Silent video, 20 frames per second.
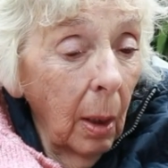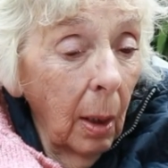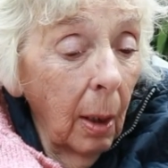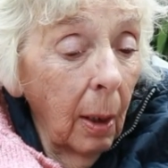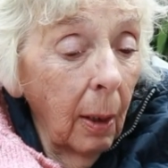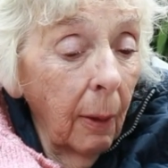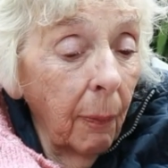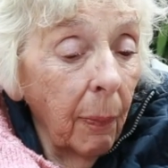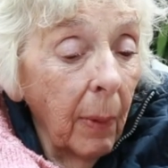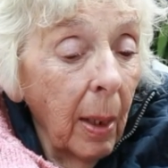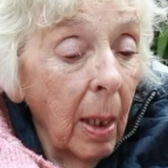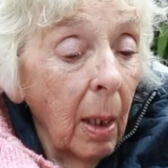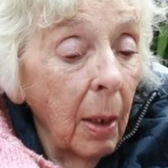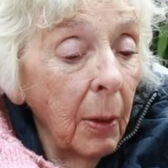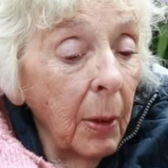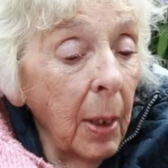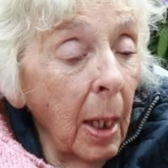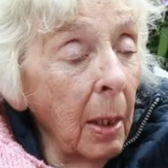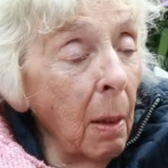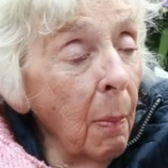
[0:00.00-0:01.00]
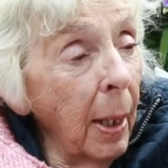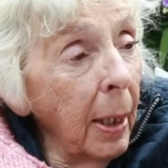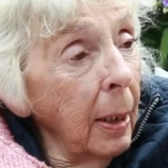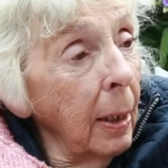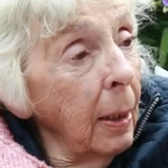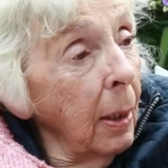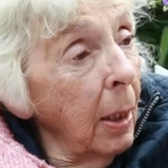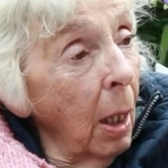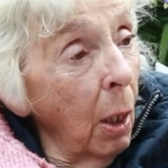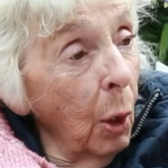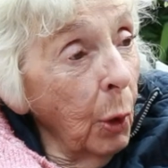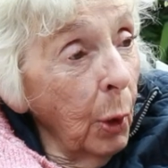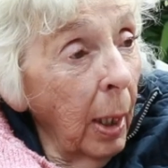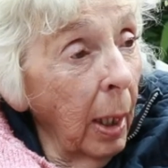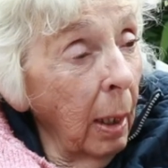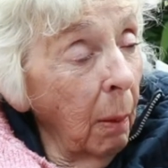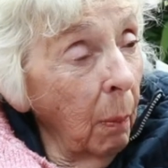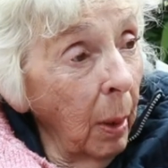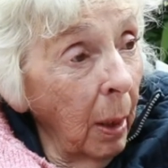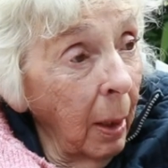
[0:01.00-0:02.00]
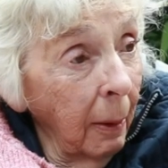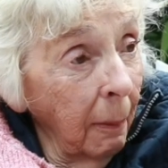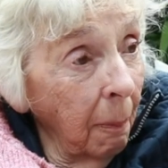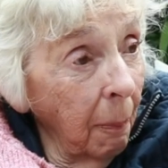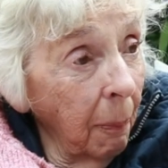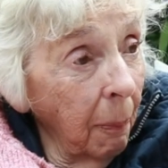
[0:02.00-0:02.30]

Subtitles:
Yeah. And then the medical card came in.